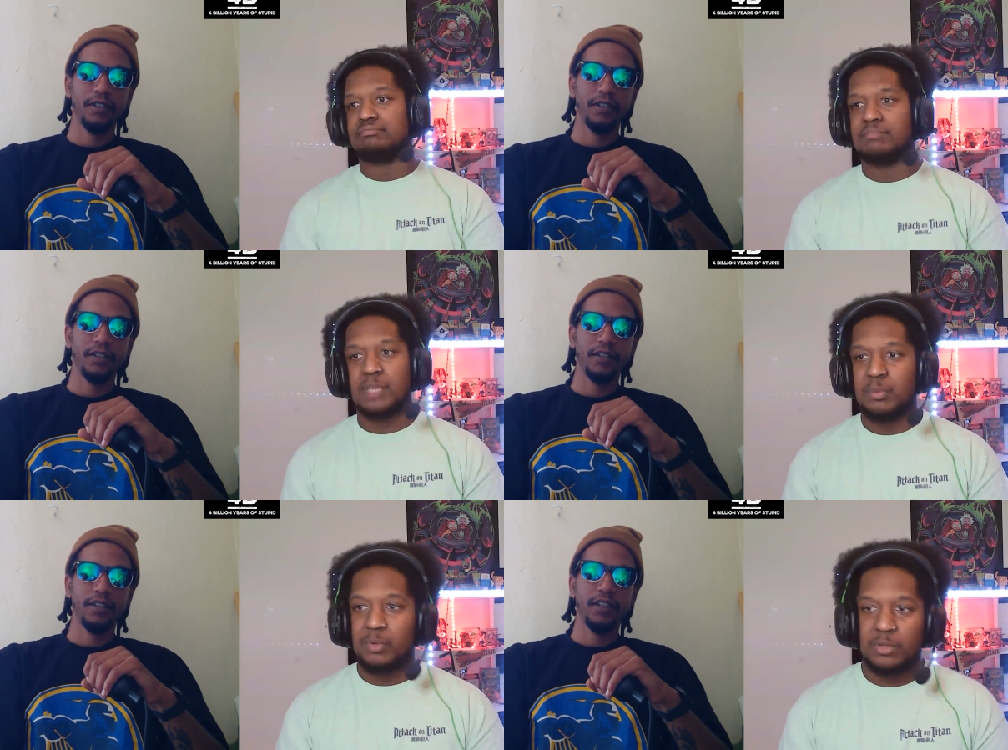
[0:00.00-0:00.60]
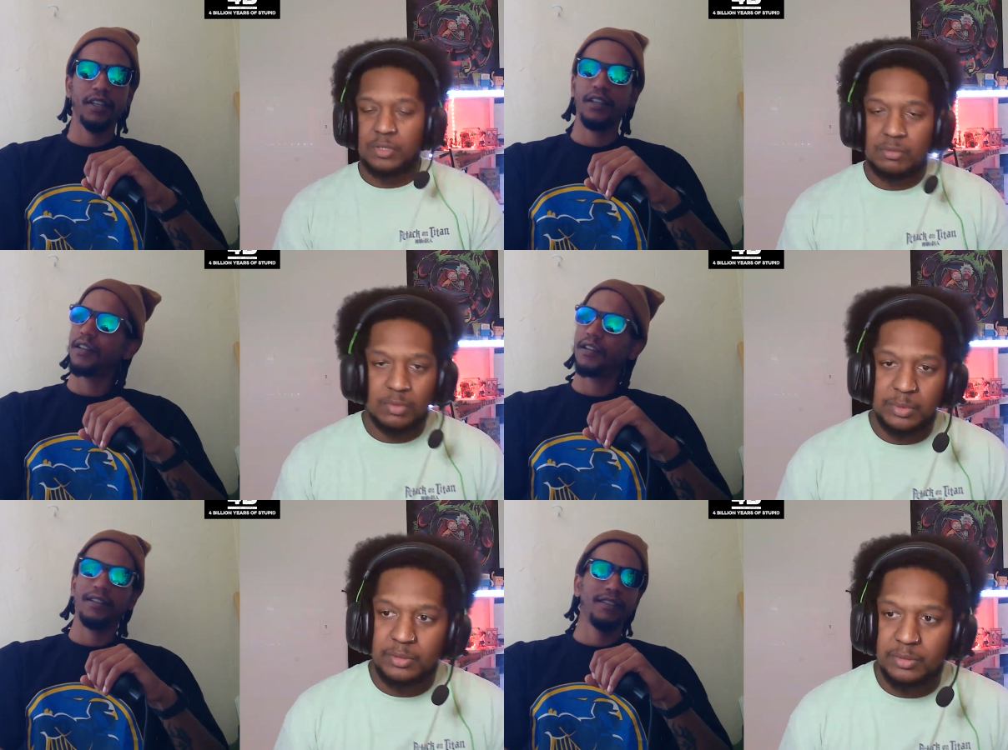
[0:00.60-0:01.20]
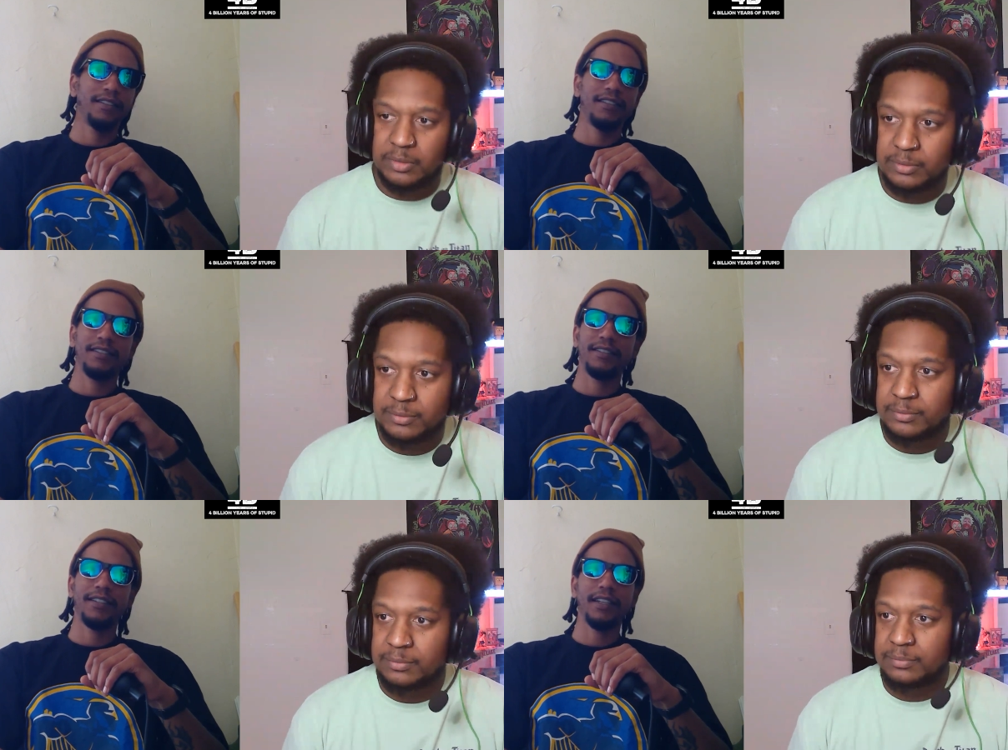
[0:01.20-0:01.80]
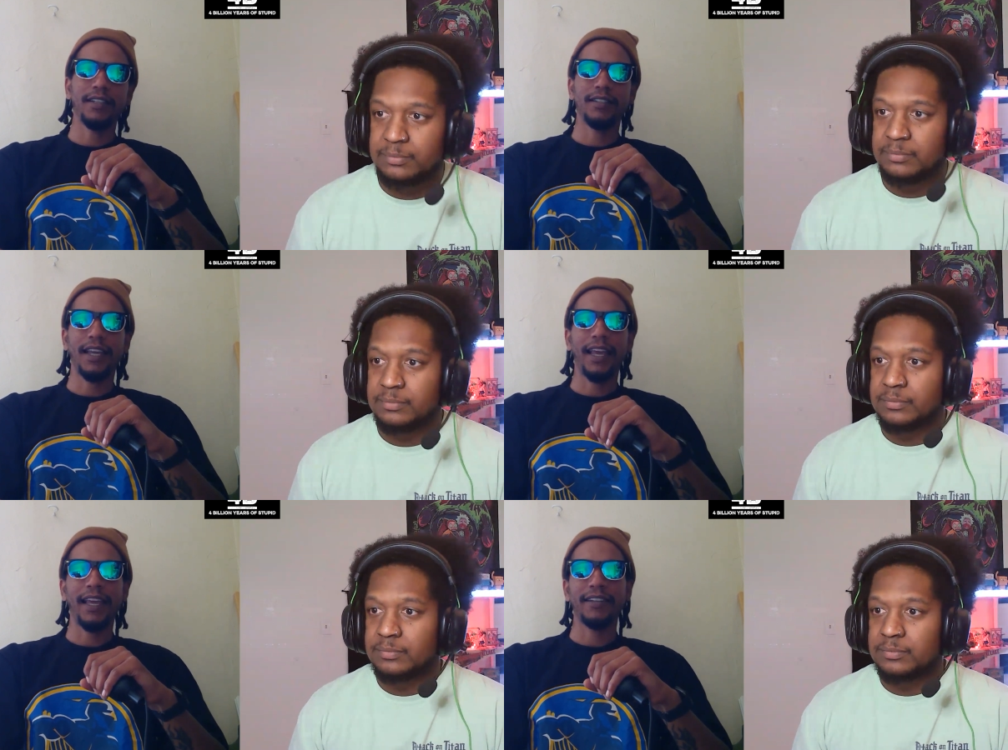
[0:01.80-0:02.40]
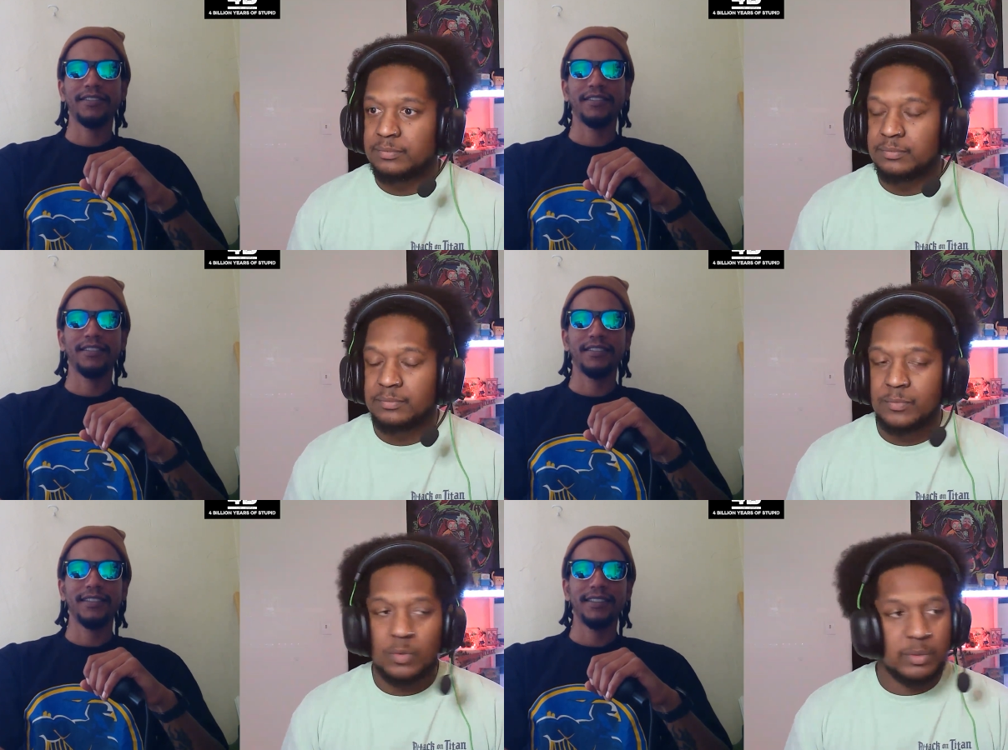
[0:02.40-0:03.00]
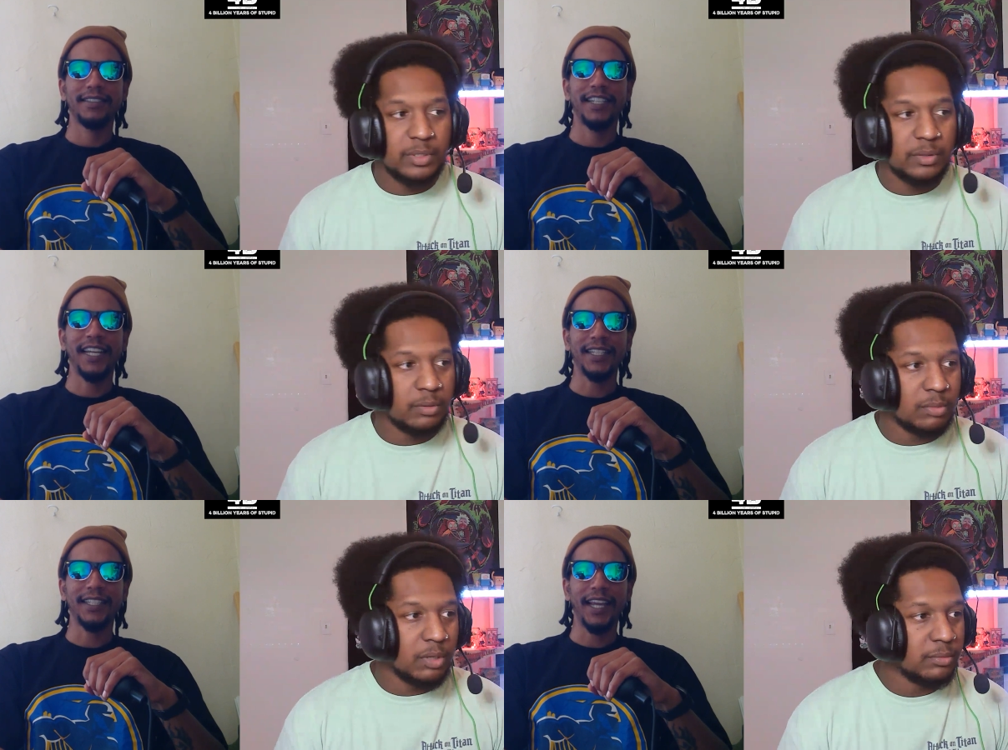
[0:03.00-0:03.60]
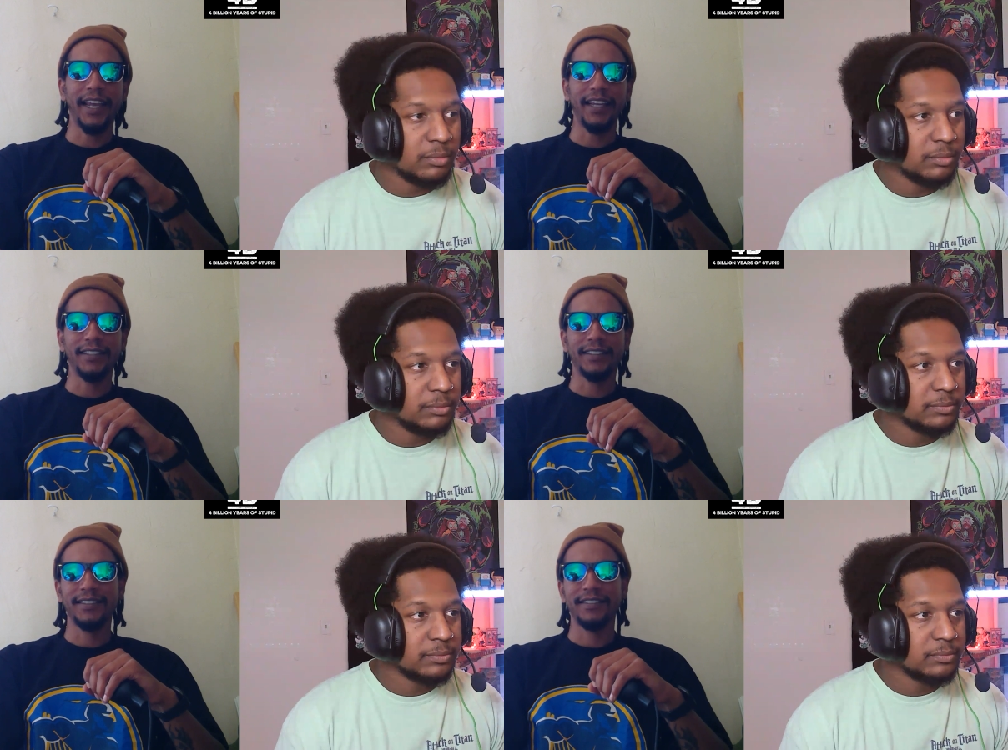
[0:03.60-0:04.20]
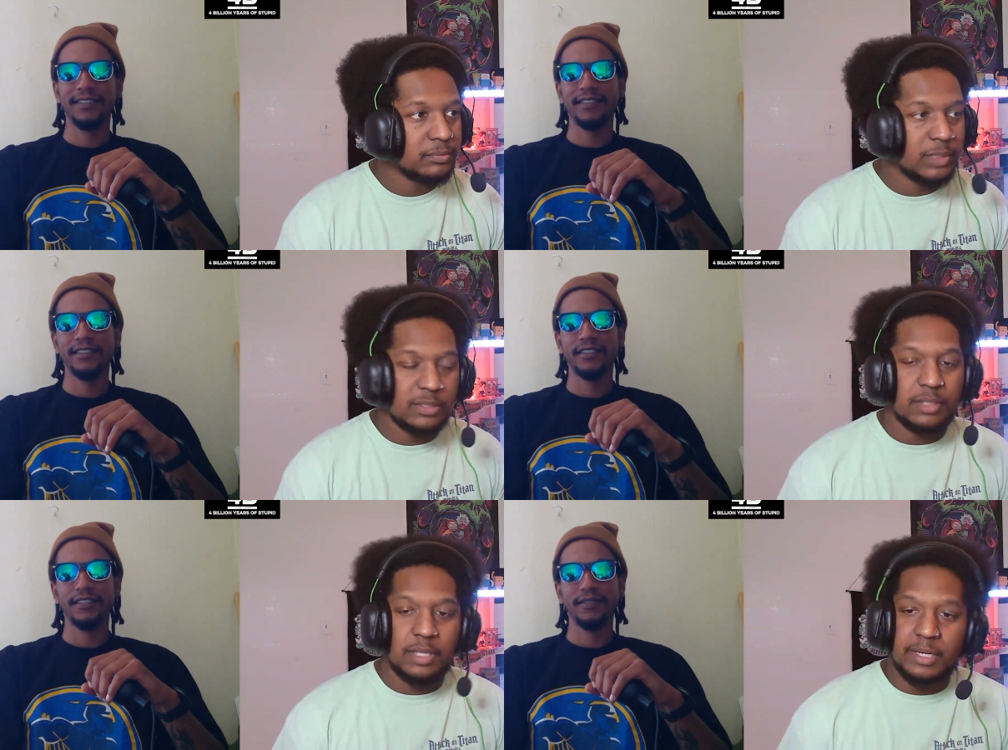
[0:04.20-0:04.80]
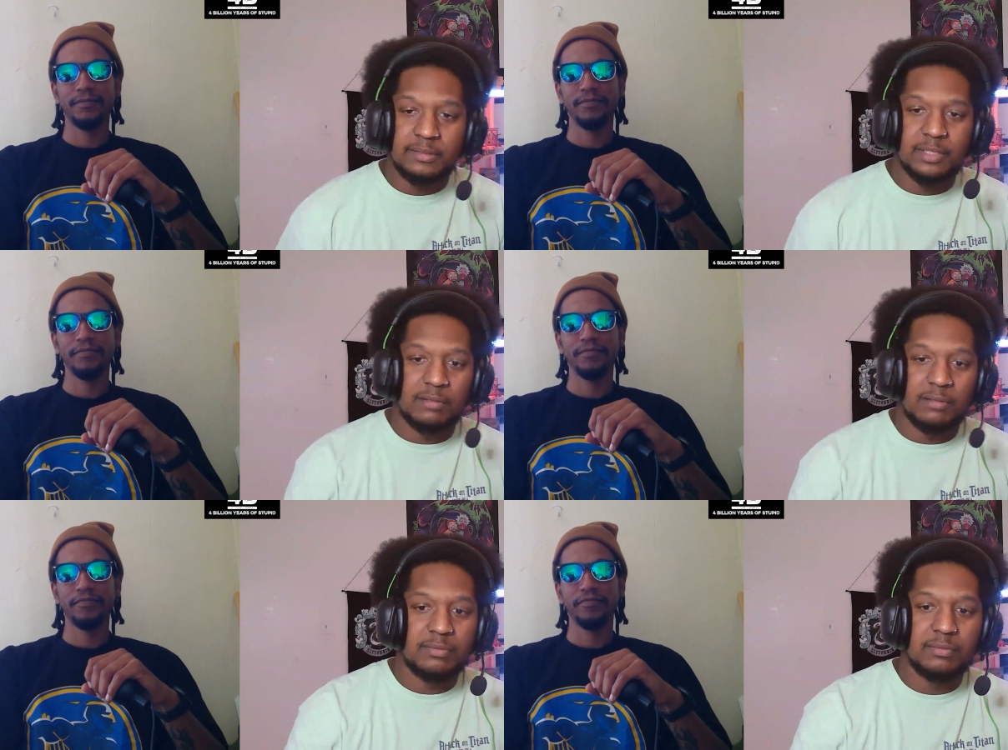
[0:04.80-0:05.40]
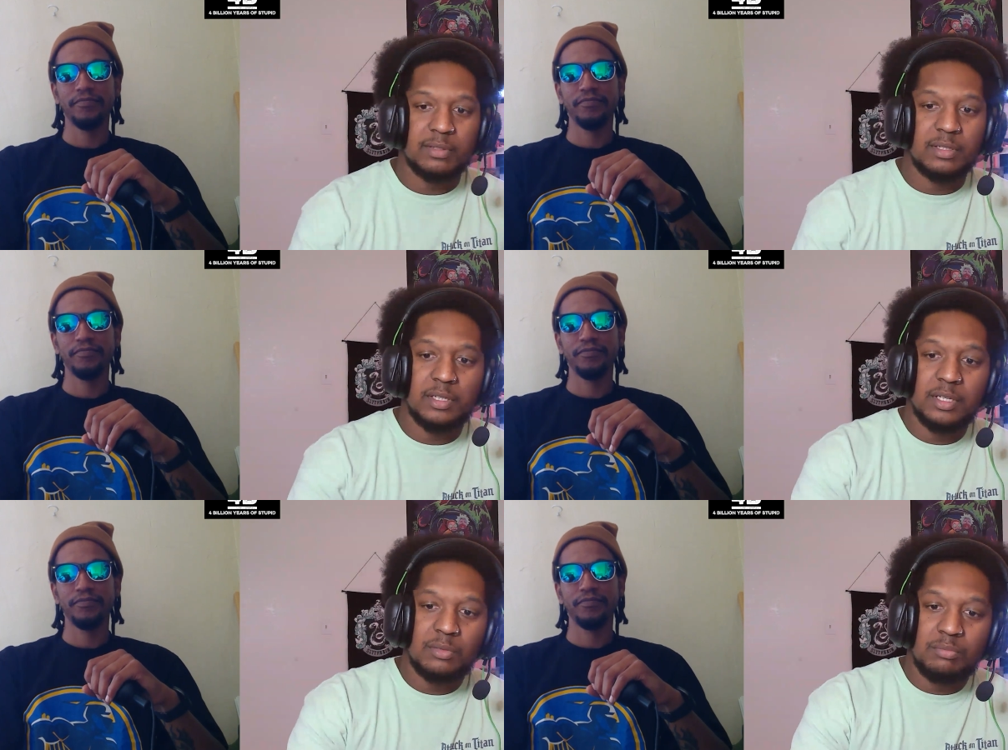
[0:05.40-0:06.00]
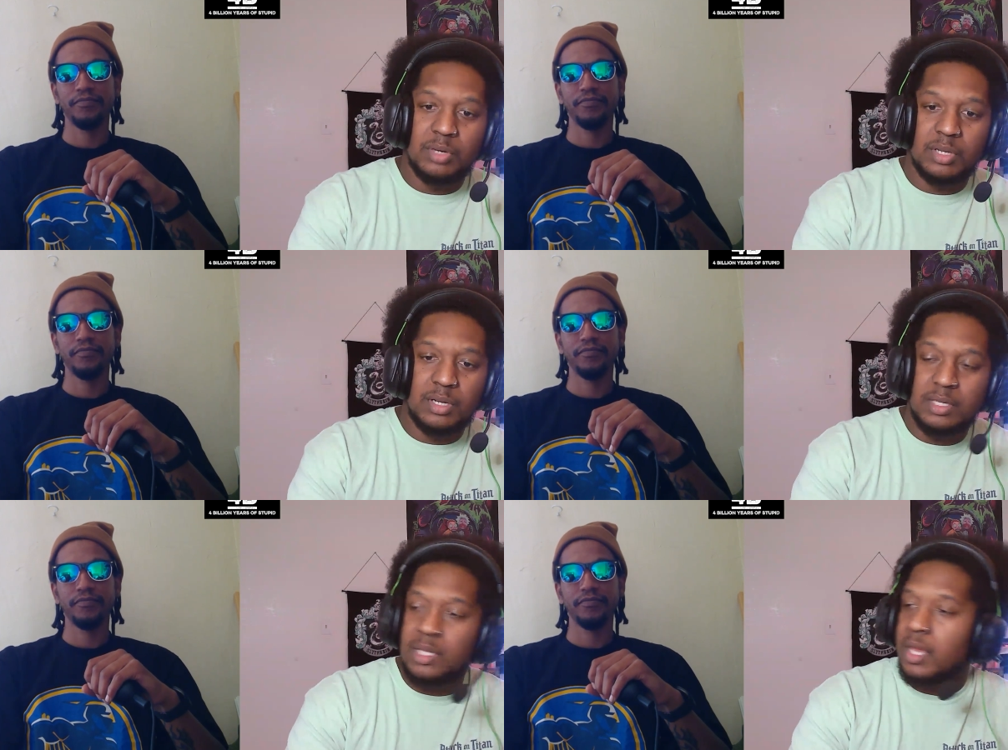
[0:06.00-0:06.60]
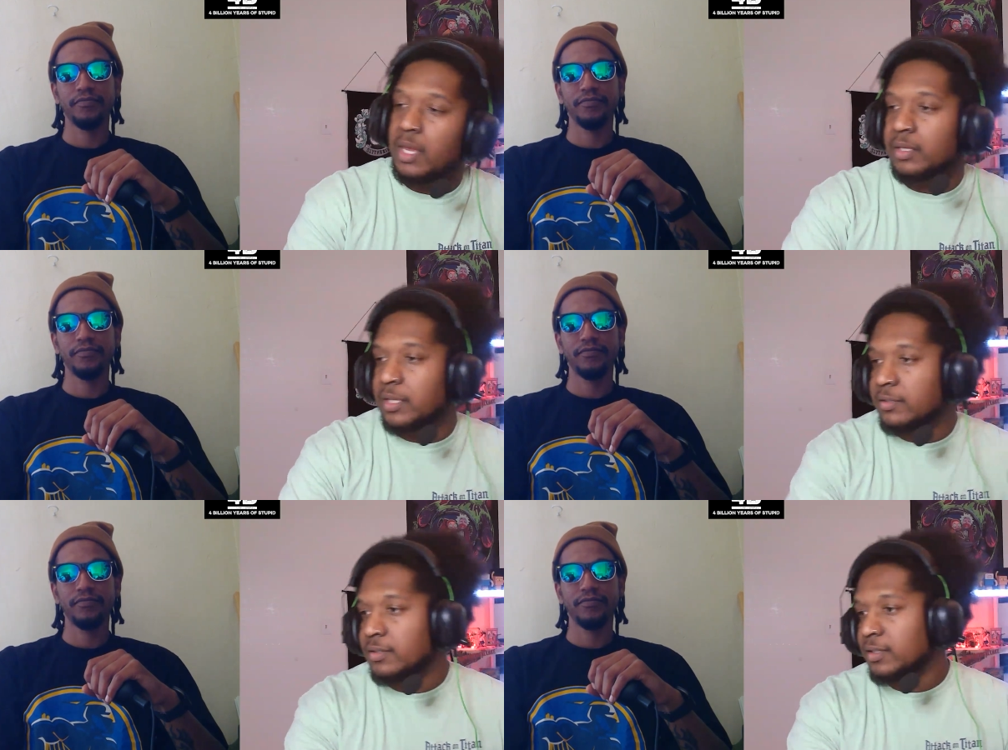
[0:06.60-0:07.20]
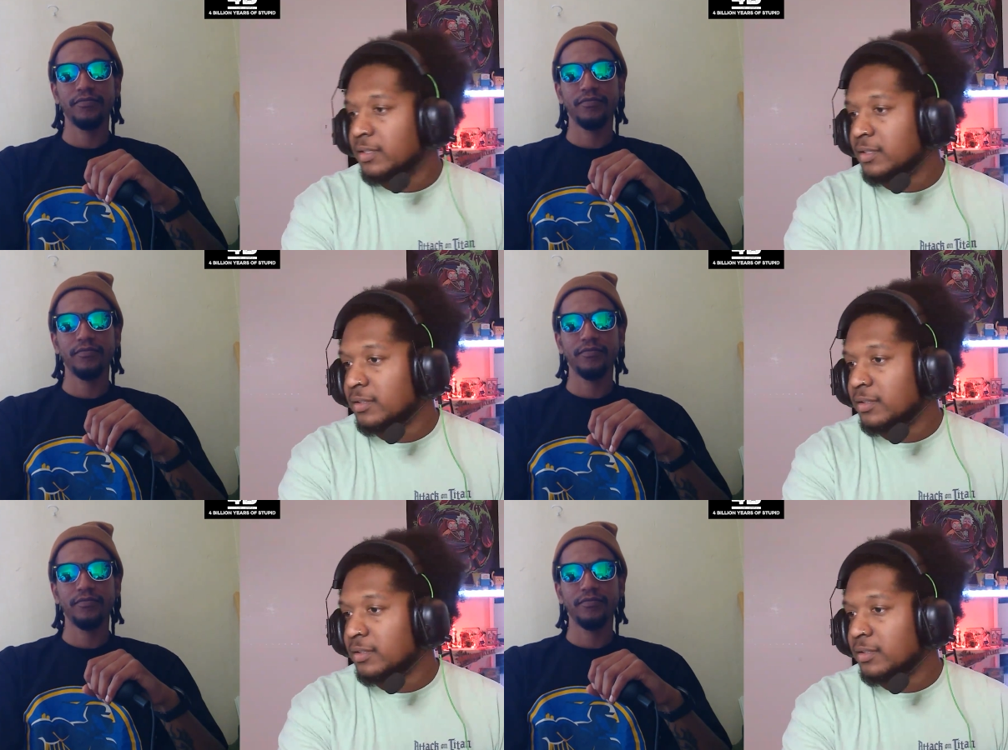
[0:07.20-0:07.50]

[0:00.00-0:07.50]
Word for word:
Speaker 1: Come on now, what we doing?
Speaker 2: Did that.
Speaker 1: What we doing, Did bro? That. It's not as tough. But uh, yeah, that's uh,